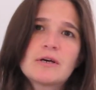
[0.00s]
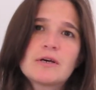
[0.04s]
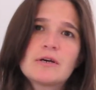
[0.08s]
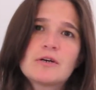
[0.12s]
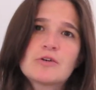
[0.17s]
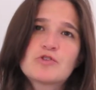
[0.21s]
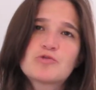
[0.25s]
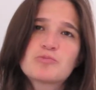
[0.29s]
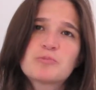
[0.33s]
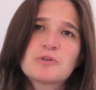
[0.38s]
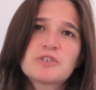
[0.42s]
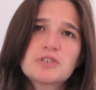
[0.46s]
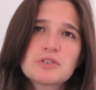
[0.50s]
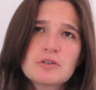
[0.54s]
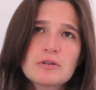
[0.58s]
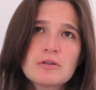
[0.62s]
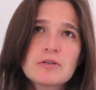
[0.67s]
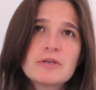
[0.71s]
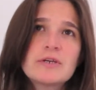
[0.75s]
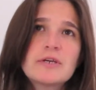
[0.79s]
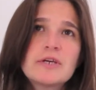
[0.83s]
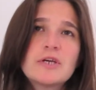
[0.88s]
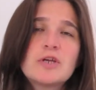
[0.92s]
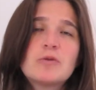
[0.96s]

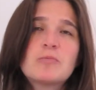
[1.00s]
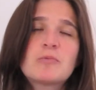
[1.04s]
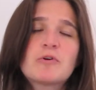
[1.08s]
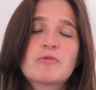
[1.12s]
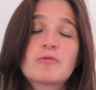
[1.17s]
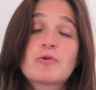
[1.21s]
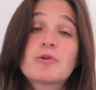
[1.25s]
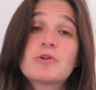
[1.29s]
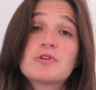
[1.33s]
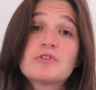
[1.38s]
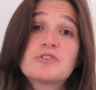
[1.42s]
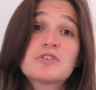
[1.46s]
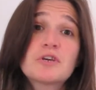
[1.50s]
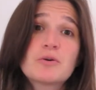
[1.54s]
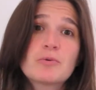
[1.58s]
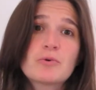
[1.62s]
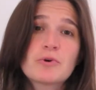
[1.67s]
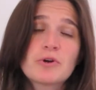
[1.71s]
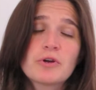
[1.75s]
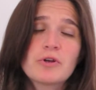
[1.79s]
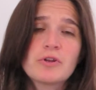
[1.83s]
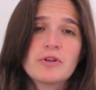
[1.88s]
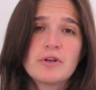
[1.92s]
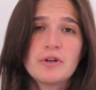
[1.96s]
Especially in my volunteer
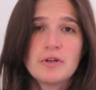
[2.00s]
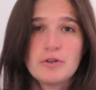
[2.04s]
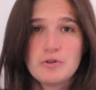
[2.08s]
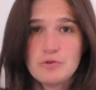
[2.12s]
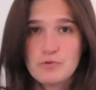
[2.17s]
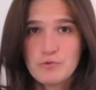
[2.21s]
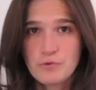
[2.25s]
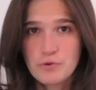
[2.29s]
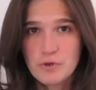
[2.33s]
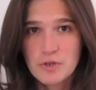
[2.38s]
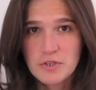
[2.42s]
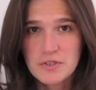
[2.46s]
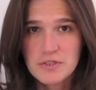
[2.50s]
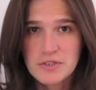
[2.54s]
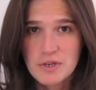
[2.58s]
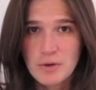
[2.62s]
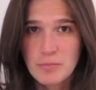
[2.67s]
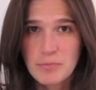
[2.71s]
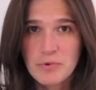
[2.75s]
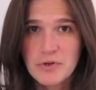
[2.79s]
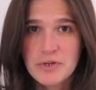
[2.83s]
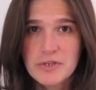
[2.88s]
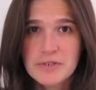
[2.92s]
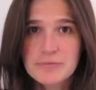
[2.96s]
work that I do for this
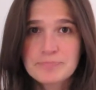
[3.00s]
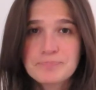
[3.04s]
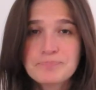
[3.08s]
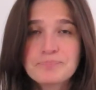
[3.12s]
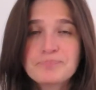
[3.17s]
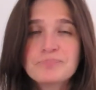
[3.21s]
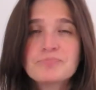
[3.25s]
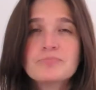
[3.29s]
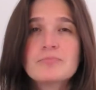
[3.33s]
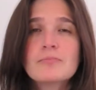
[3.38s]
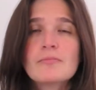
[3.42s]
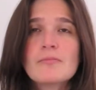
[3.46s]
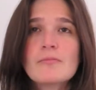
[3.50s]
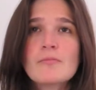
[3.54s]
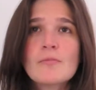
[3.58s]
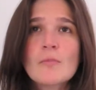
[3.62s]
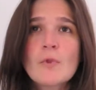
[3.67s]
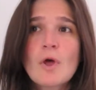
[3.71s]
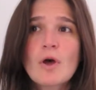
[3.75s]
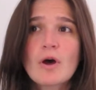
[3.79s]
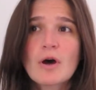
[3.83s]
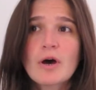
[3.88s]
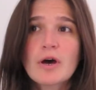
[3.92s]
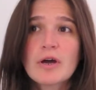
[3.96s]
company,
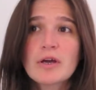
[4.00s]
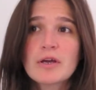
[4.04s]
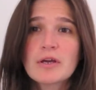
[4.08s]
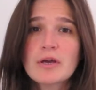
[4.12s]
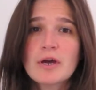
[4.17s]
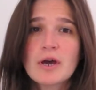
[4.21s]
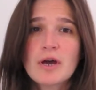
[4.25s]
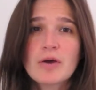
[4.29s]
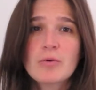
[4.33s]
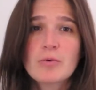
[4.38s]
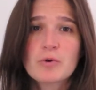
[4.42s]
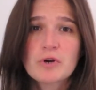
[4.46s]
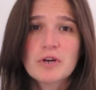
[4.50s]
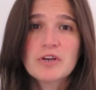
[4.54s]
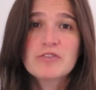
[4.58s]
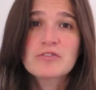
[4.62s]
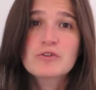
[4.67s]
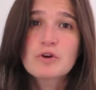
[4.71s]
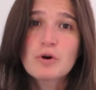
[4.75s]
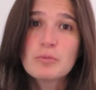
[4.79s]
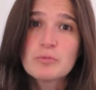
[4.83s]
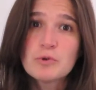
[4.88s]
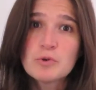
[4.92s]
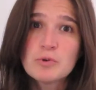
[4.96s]
I work
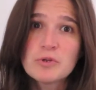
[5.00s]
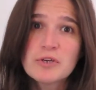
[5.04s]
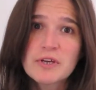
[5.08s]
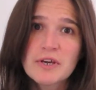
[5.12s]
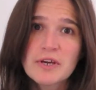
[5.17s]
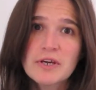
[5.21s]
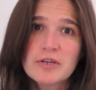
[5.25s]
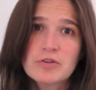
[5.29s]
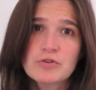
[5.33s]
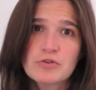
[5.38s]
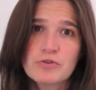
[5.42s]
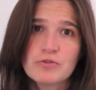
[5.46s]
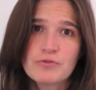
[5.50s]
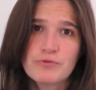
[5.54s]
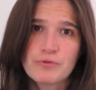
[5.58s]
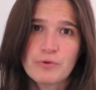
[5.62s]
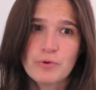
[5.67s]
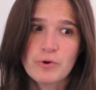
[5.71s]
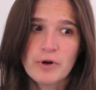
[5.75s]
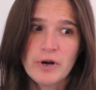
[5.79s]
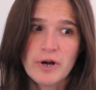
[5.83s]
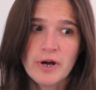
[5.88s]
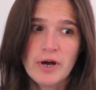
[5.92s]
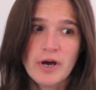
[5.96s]
as a communicator
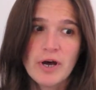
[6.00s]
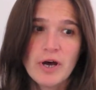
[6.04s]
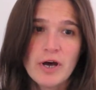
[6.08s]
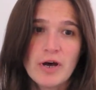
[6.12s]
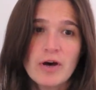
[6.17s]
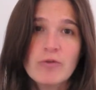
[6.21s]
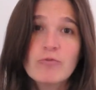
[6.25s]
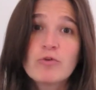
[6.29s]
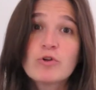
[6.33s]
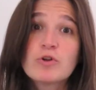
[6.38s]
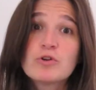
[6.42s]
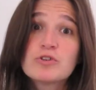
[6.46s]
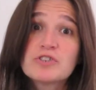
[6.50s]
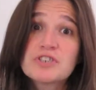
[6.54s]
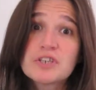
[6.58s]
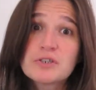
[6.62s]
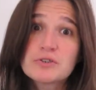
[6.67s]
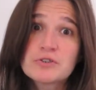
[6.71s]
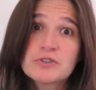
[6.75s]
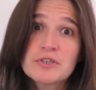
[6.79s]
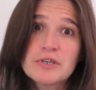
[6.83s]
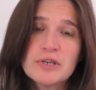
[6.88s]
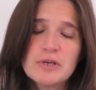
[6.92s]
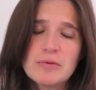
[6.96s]
for a
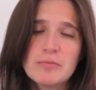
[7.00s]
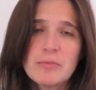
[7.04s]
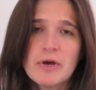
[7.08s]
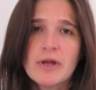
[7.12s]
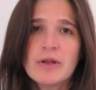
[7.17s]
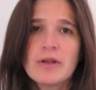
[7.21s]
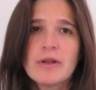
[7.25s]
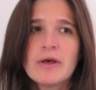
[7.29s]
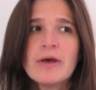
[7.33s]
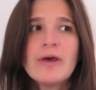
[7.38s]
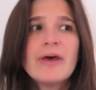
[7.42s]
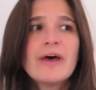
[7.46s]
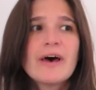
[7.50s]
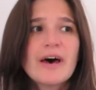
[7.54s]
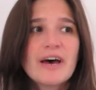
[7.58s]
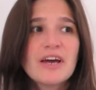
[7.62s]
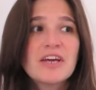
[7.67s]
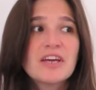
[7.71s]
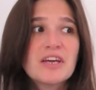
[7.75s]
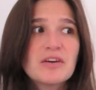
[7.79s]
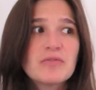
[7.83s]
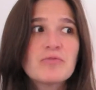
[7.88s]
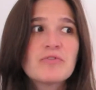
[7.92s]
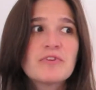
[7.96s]
volunteer team, and
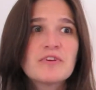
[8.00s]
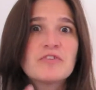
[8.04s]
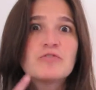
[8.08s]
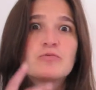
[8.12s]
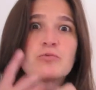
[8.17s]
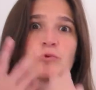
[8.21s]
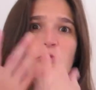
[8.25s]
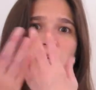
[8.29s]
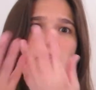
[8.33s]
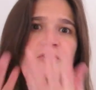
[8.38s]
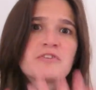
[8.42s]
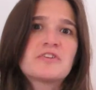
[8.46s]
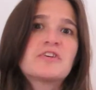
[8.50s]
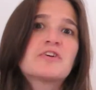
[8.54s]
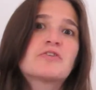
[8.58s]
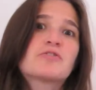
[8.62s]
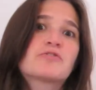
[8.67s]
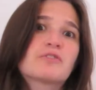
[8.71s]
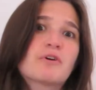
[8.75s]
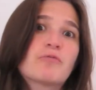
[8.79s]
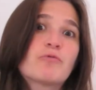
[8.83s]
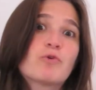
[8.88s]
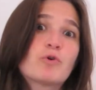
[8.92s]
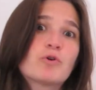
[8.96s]
I give these
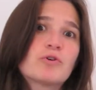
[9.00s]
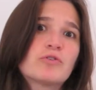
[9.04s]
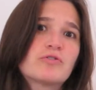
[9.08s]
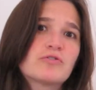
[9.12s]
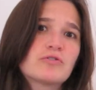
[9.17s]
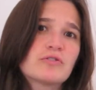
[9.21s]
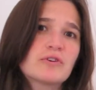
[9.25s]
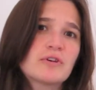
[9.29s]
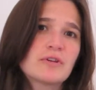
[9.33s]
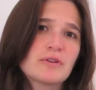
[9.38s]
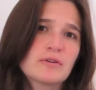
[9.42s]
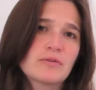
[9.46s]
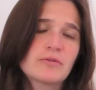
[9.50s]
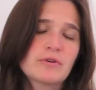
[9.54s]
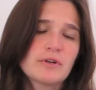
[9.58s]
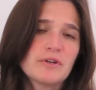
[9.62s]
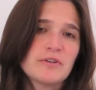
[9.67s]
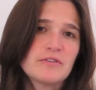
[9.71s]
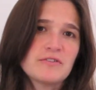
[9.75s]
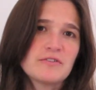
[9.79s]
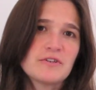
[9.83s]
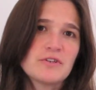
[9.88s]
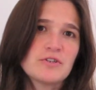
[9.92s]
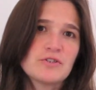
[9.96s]
volunteers a voice in the
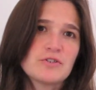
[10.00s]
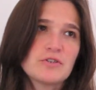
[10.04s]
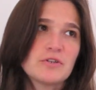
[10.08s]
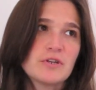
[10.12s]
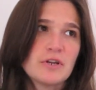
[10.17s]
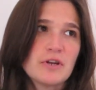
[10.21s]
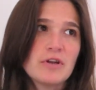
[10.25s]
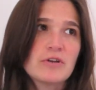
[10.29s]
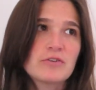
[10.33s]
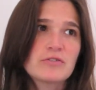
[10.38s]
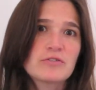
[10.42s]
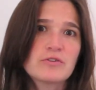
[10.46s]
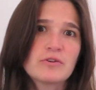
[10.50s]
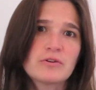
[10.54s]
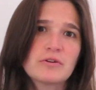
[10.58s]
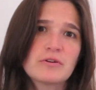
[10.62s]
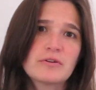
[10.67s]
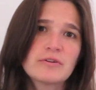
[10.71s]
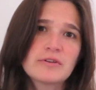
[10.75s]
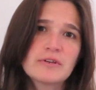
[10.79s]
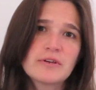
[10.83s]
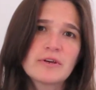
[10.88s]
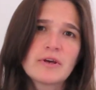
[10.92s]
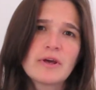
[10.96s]
organization and
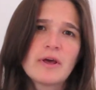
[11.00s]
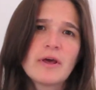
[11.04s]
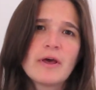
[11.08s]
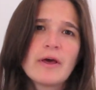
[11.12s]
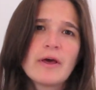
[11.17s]
externally.